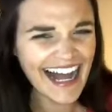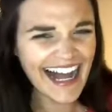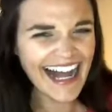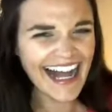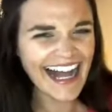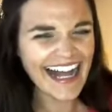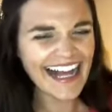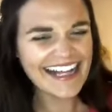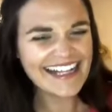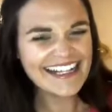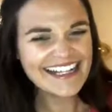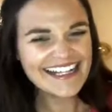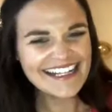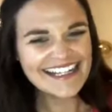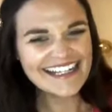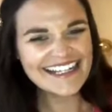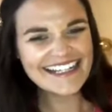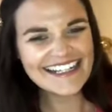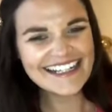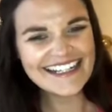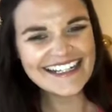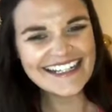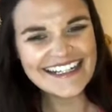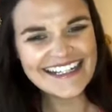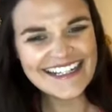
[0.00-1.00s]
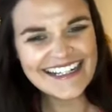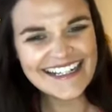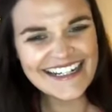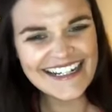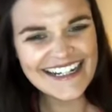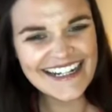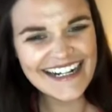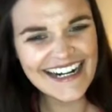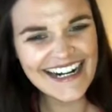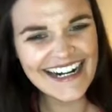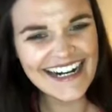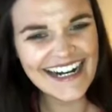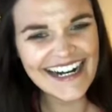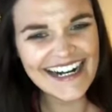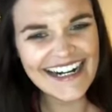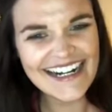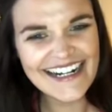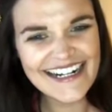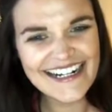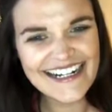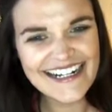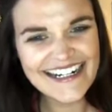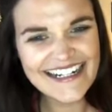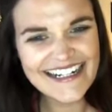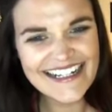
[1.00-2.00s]

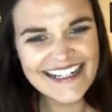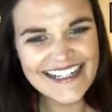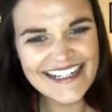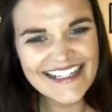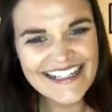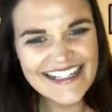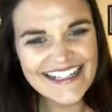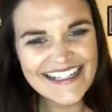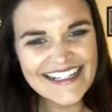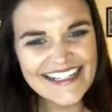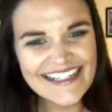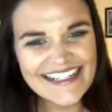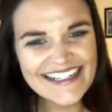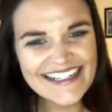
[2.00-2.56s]
This person isn't speaking.